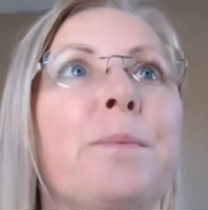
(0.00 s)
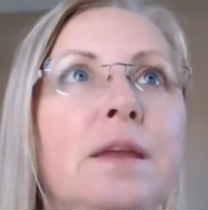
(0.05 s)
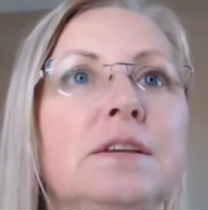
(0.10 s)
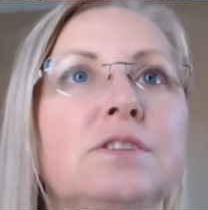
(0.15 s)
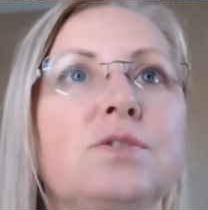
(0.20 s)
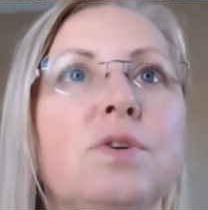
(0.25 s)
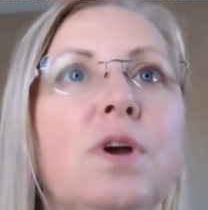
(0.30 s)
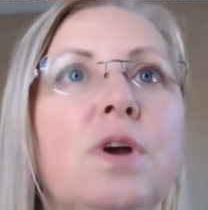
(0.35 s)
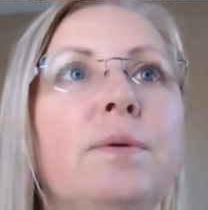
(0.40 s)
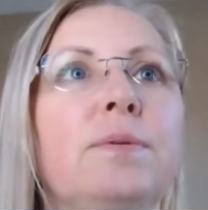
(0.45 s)

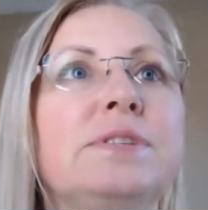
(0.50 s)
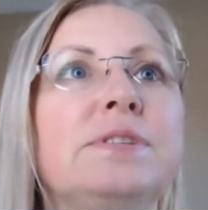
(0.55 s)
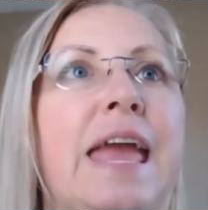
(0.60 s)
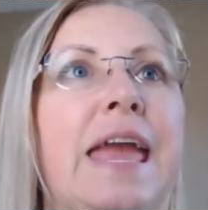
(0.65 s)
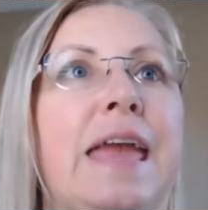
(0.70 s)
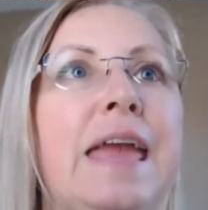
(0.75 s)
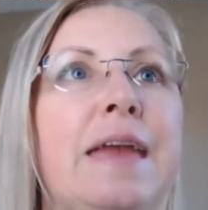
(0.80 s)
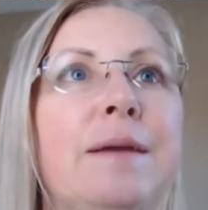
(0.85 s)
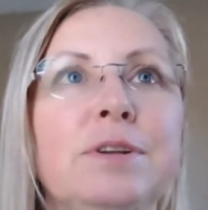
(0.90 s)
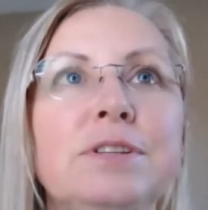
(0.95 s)
So I was
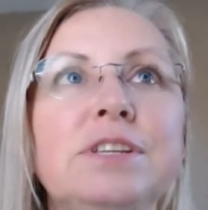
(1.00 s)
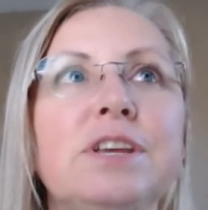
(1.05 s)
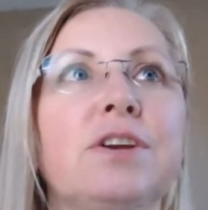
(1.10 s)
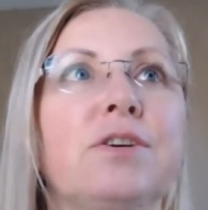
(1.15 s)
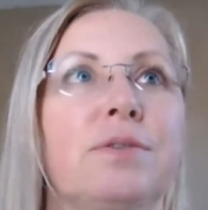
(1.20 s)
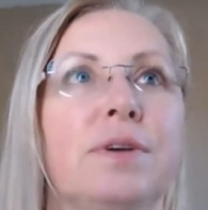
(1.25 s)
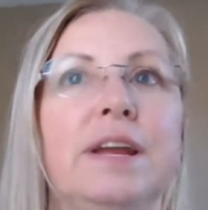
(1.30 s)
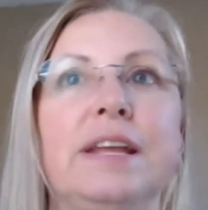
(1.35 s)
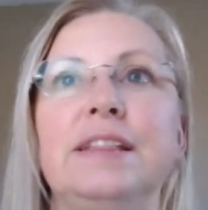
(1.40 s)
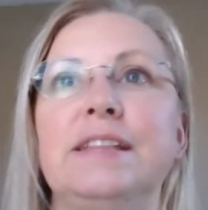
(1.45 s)
able to
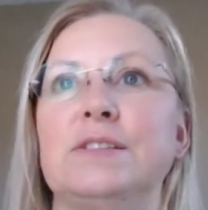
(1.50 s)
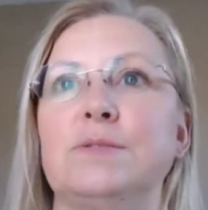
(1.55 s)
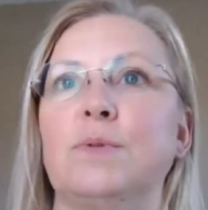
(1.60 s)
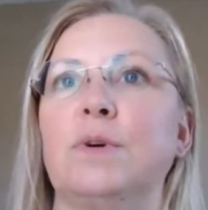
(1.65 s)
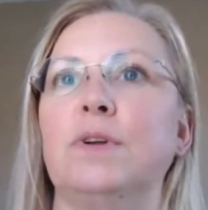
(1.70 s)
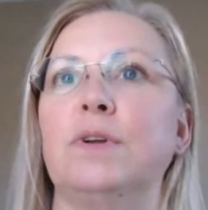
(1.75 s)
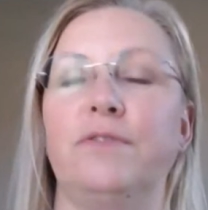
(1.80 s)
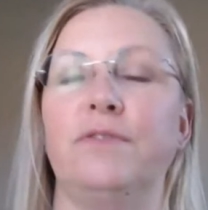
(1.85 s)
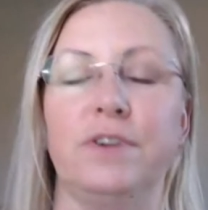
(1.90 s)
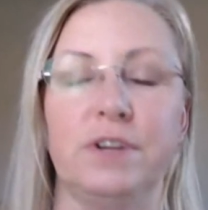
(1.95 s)
create this
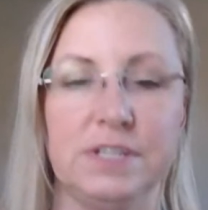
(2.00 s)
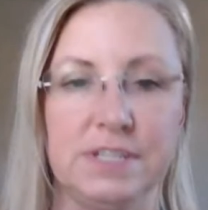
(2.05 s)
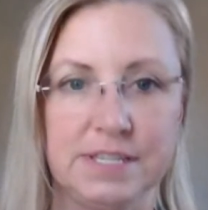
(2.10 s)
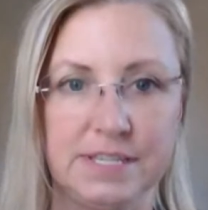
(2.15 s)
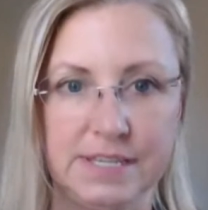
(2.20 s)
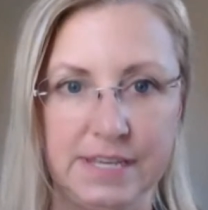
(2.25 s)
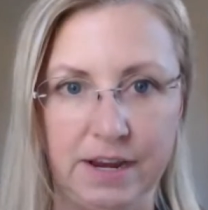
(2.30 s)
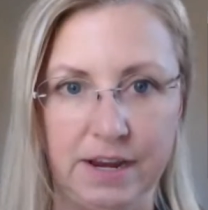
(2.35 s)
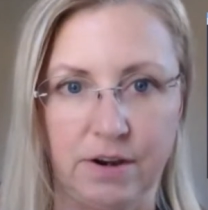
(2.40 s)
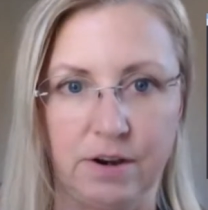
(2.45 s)
one for
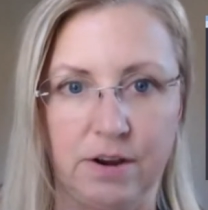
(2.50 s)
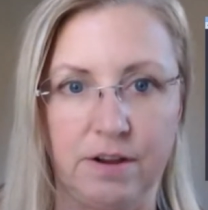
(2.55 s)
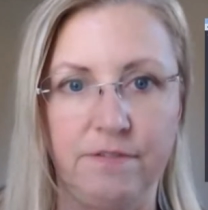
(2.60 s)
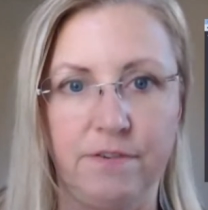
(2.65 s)
Sarah